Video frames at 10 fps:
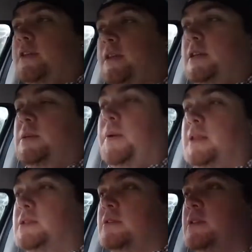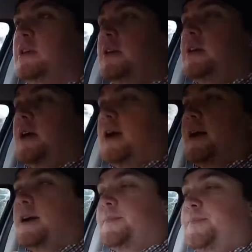that I need to pencil.
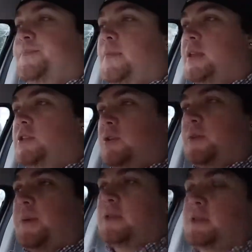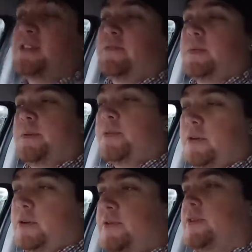Two of the pencils haven't been
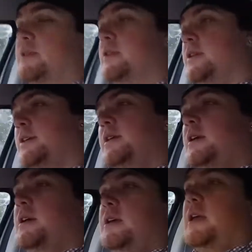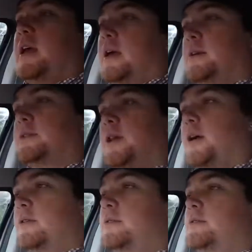approved, and yeah,
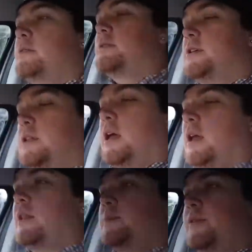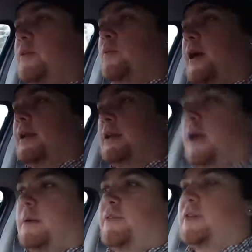so just a little bit of a waiting
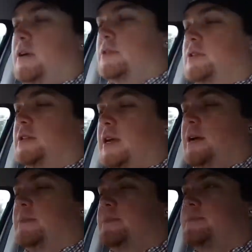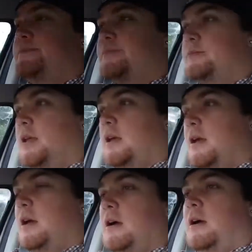game. I think I'll just
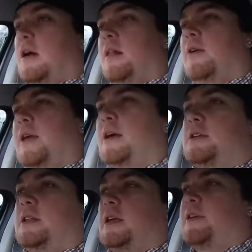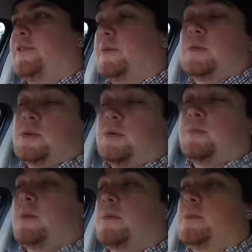I'll hold out until I hear from them, which will
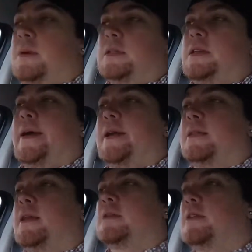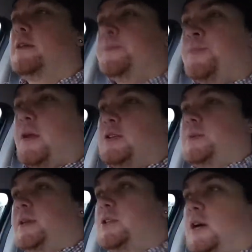probably be today, and then I'll
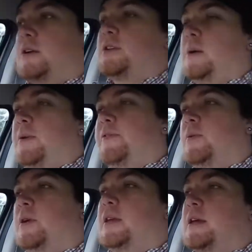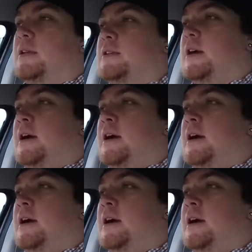spend a chunk of time over the weekend.